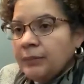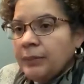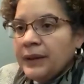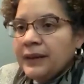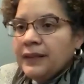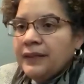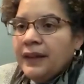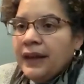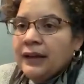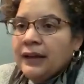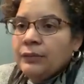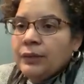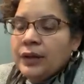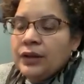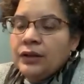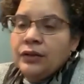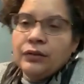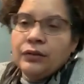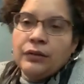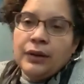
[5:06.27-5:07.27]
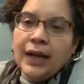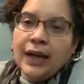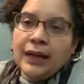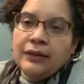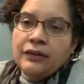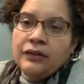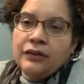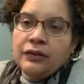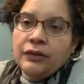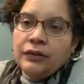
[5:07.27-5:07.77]
But then when you got
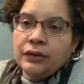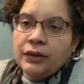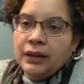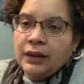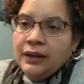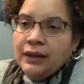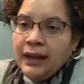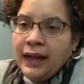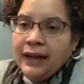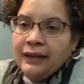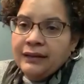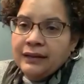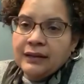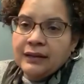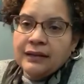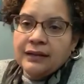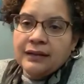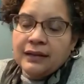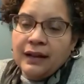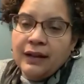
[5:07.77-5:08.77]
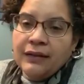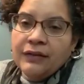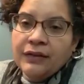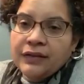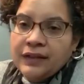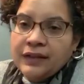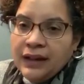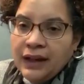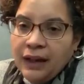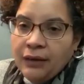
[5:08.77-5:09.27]
to the classes levels
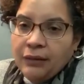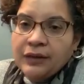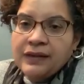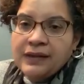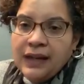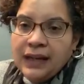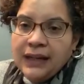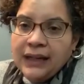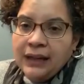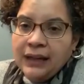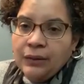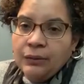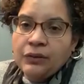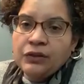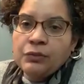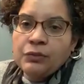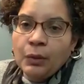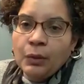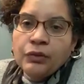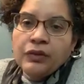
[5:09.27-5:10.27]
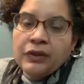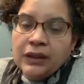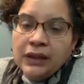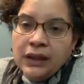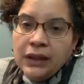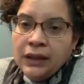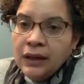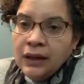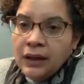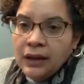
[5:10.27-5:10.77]
that I was taking, it was
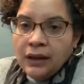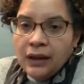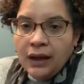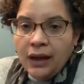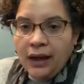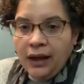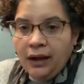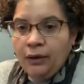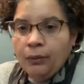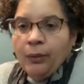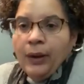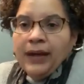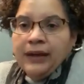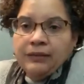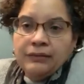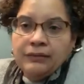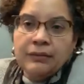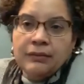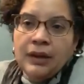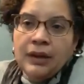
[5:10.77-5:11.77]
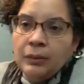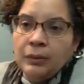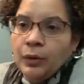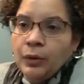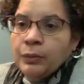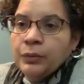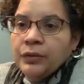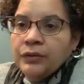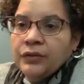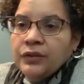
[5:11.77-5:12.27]
mostly white and more
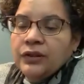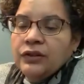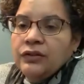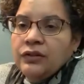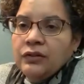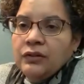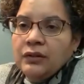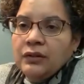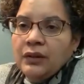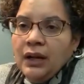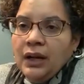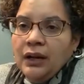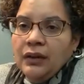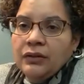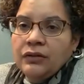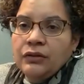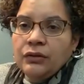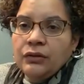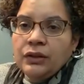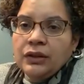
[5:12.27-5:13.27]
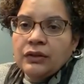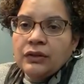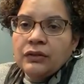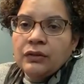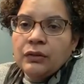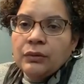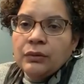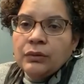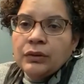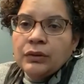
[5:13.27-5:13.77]
privileged students
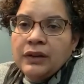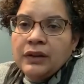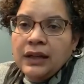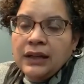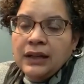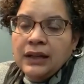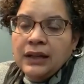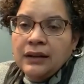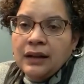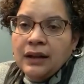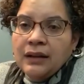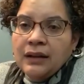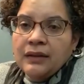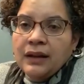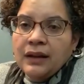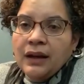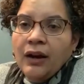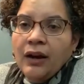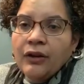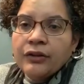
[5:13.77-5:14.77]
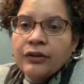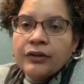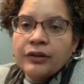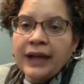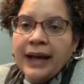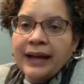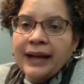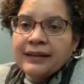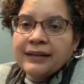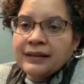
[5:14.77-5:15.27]
who were taking the harder
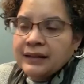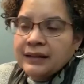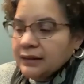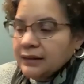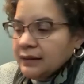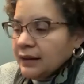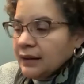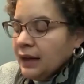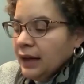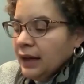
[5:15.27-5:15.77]
classes.